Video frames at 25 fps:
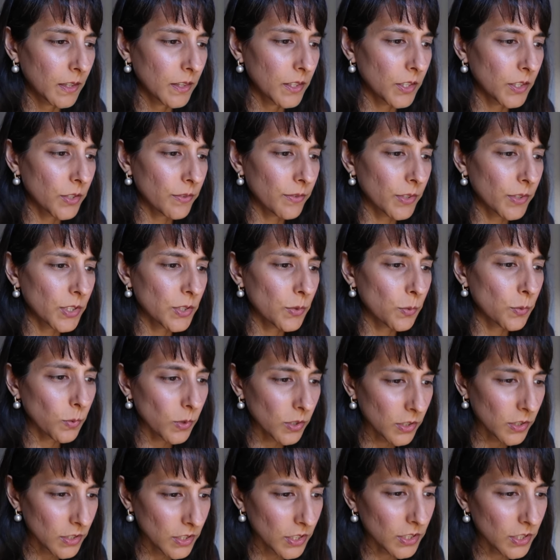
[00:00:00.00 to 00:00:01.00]
The universe
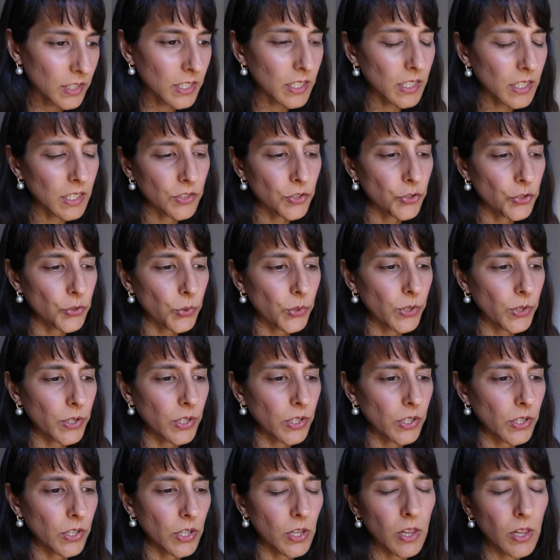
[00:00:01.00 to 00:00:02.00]
wants you to
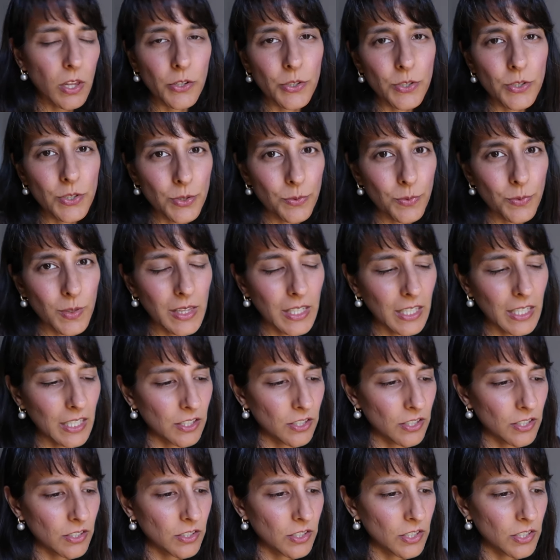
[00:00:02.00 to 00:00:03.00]
enjoy closer
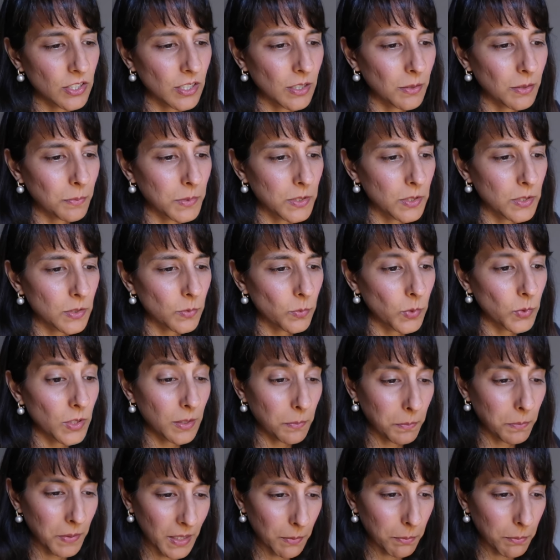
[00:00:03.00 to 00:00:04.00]
relationships with
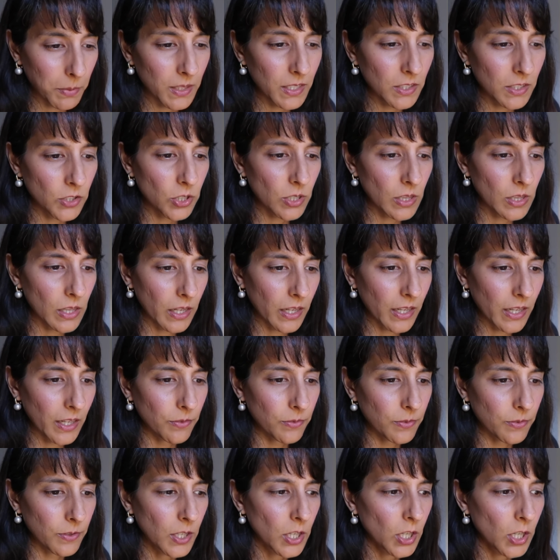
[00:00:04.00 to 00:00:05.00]
the people in your
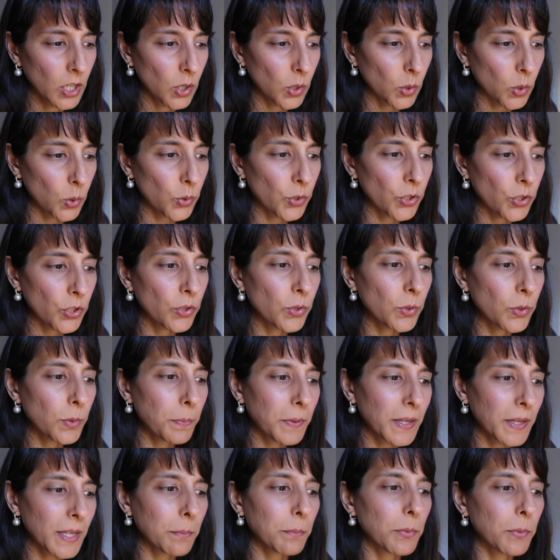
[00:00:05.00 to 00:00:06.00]
life, or new
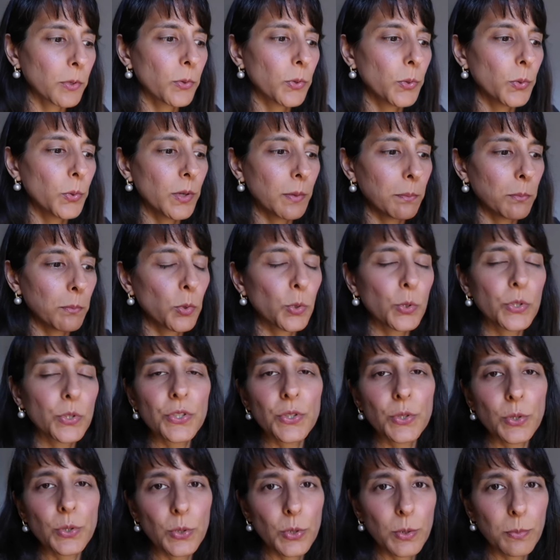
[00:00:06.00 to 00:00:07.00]
people who are more
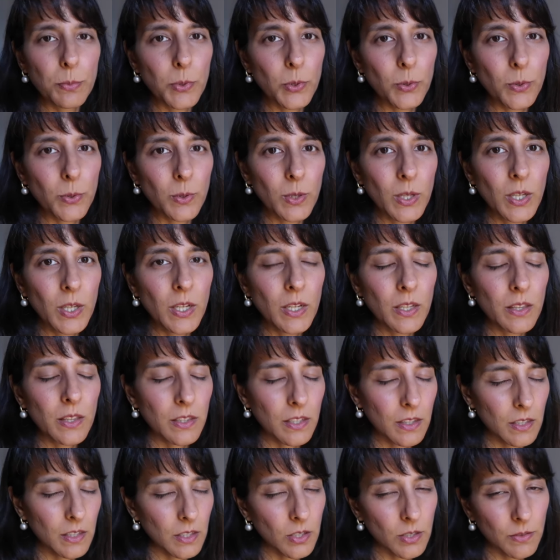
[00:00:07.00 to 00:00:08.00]
suitable
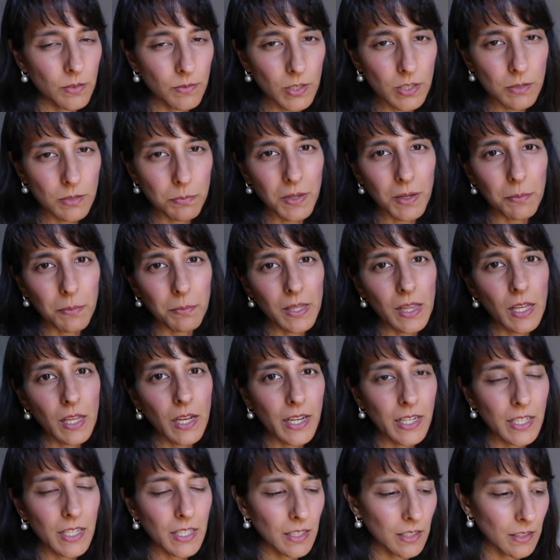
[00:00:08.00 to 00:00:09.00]
that the universe might be
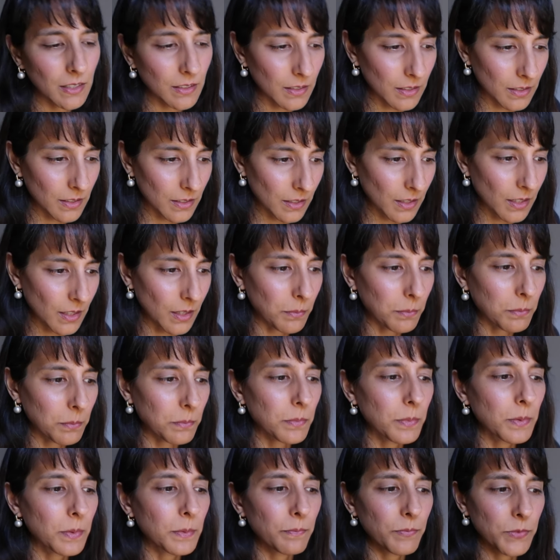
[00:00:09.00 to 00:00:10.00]
lining up
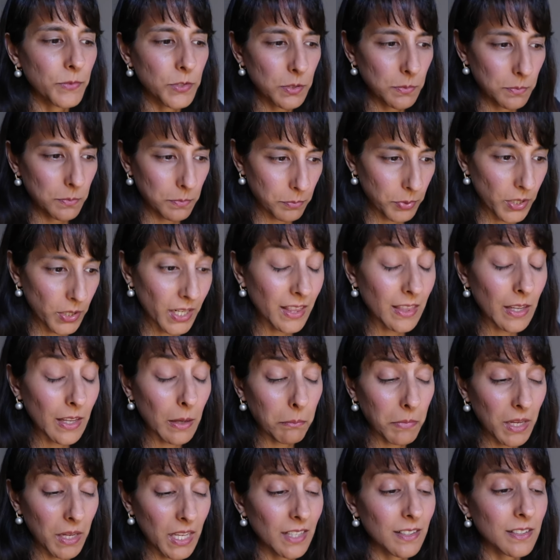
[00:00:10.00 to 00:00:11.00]
to bring
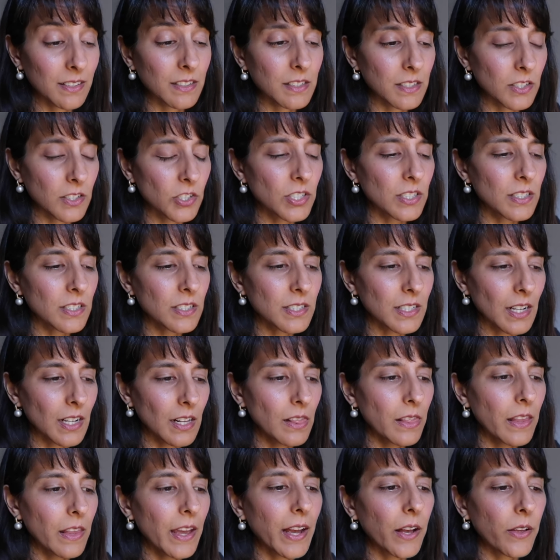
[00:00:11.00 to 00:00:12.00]
them in. So just
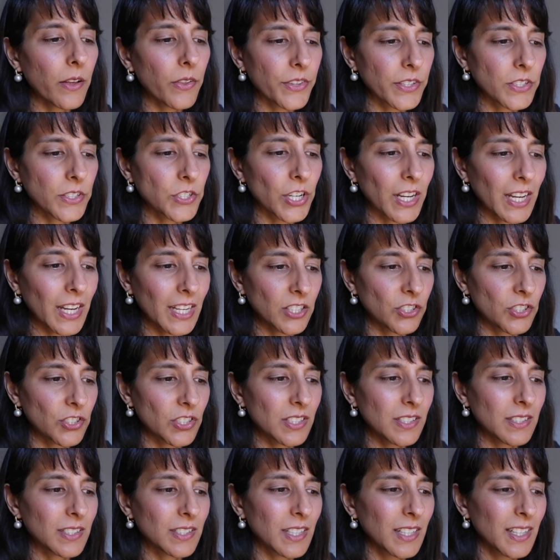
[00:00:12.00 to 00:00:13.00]
allow the
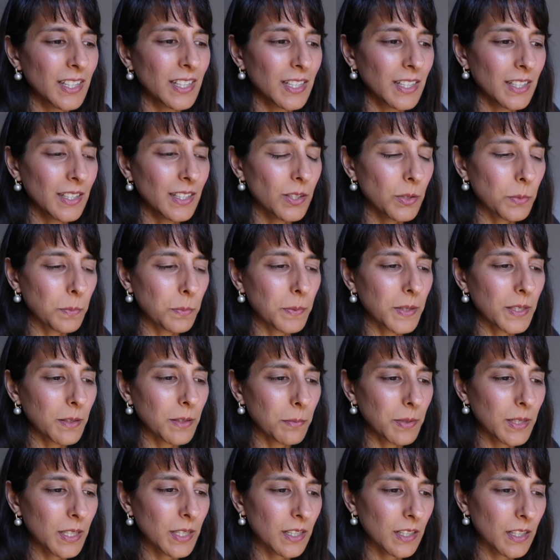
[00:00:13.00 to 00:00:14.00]
changes. Could be
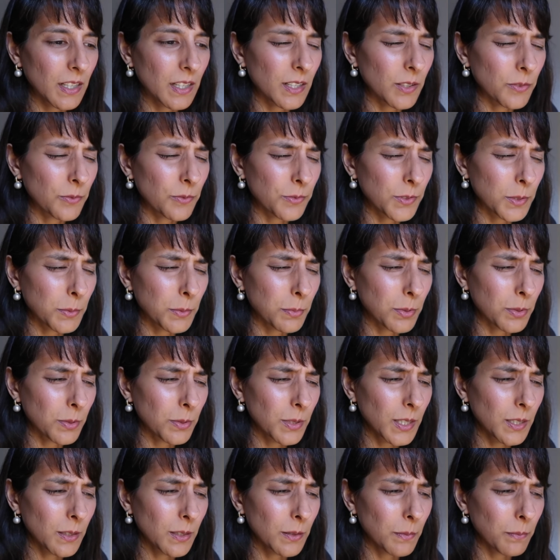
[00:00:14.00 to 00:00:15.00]
a bit uncomfortable
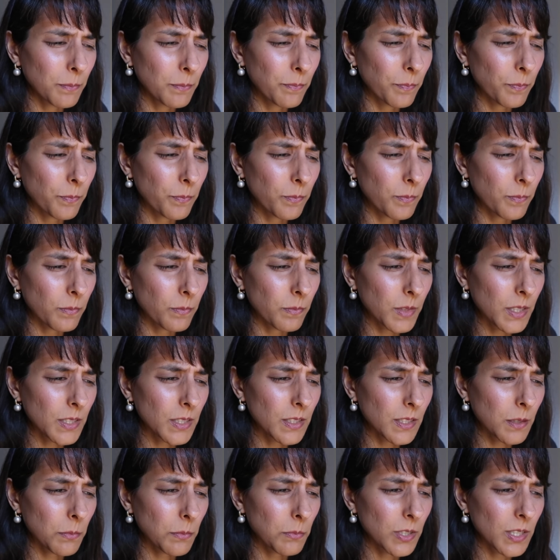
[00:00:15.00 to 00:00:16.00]
here
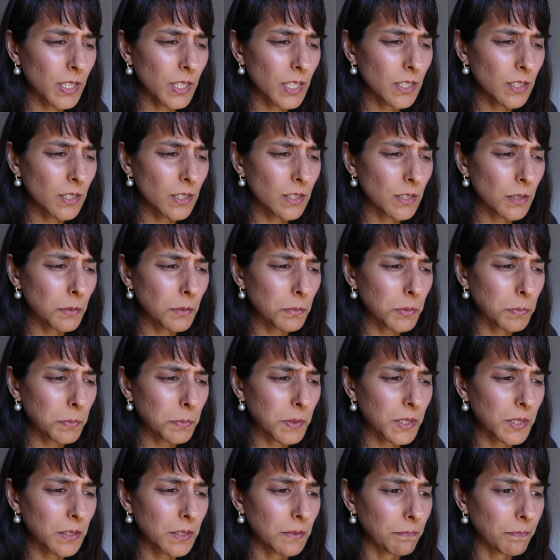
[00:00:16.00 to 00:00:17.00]
in some relationships,
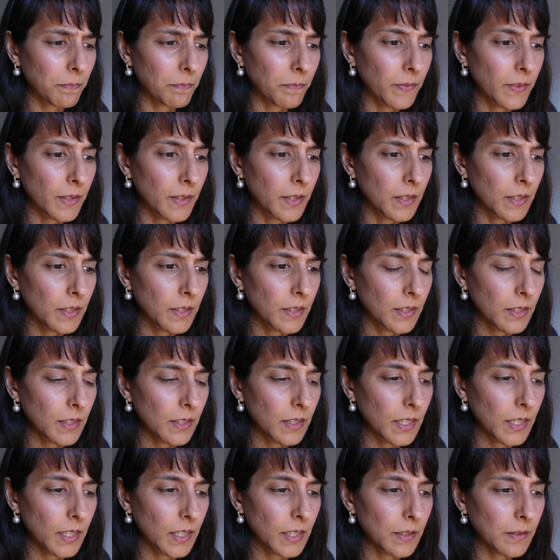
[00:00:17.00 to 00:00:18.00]
but
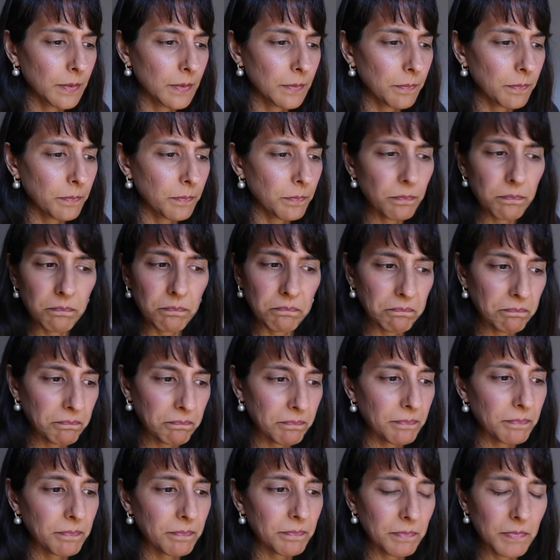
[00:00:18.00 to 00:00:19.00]
um,
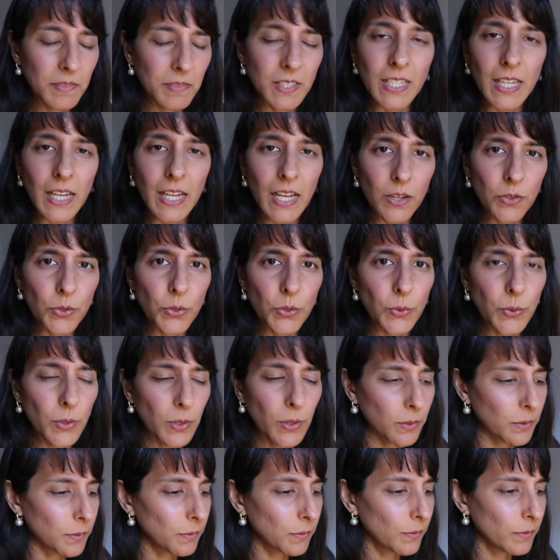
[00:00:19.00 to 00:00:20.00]
see how you
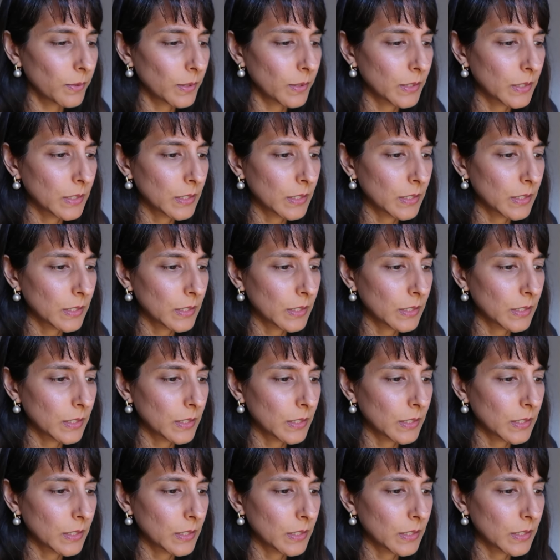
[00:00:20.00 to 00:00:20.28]
go.